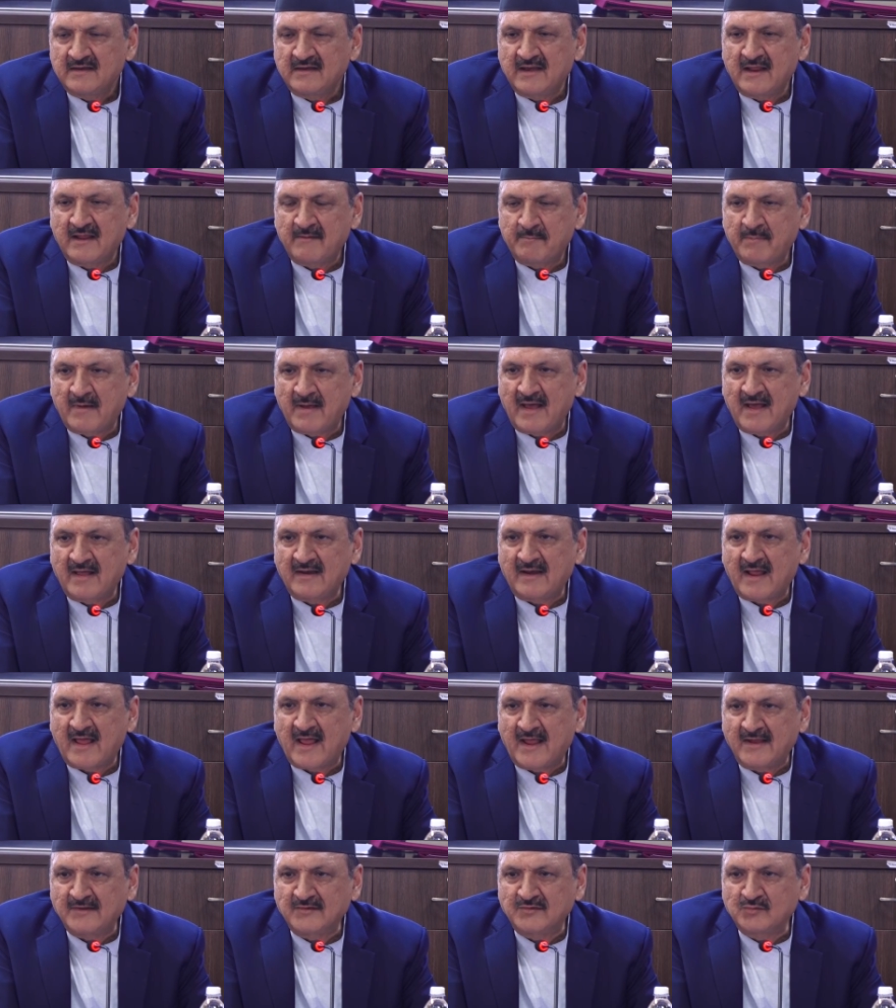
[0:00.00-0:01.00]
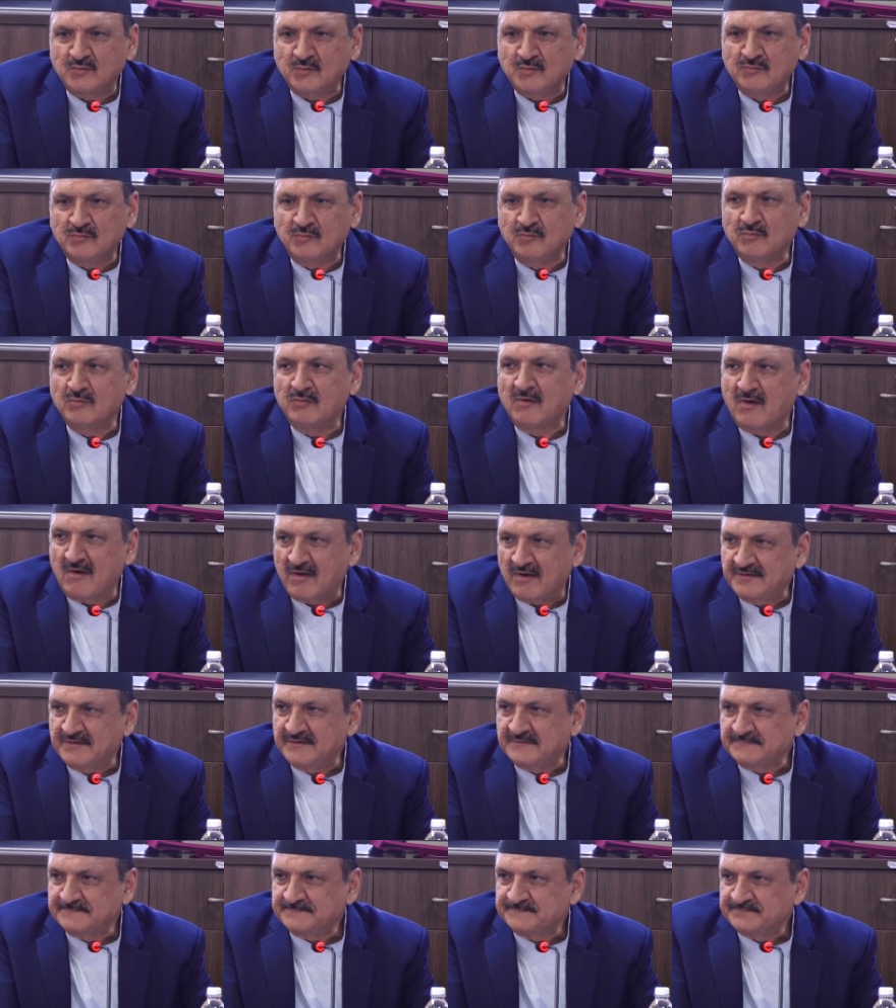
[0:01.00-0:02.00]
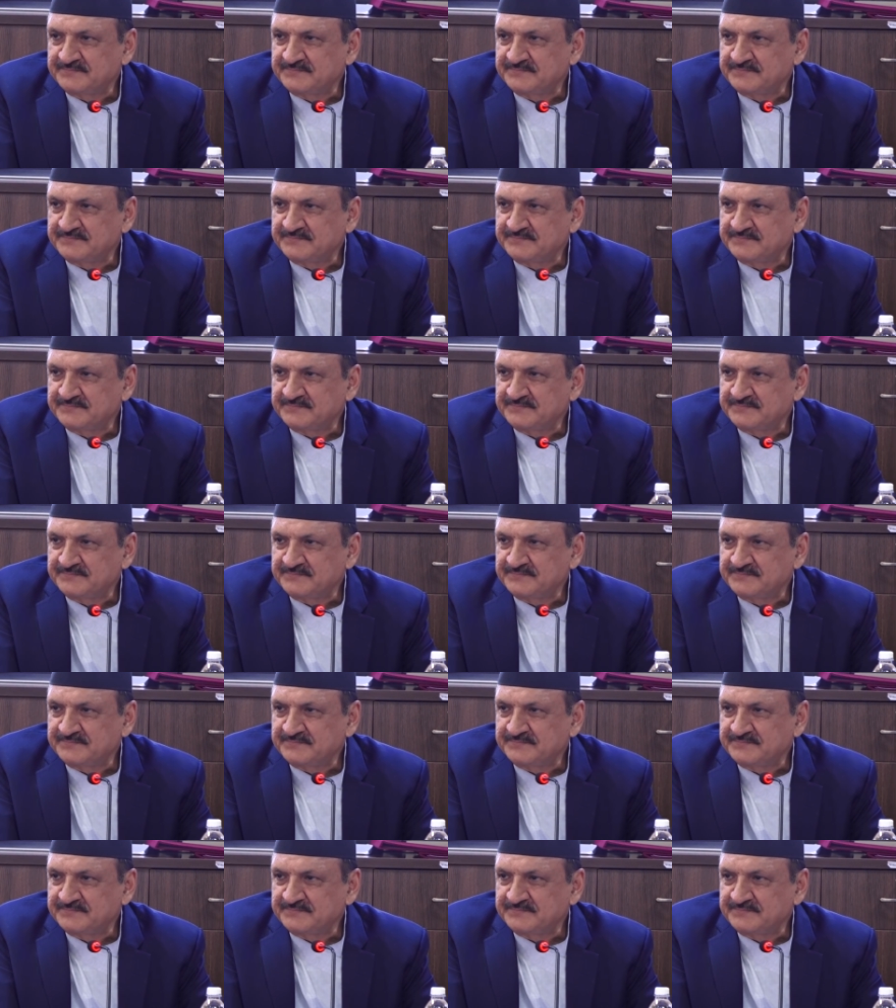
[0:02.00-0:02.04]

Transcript: Nepal has to do a lot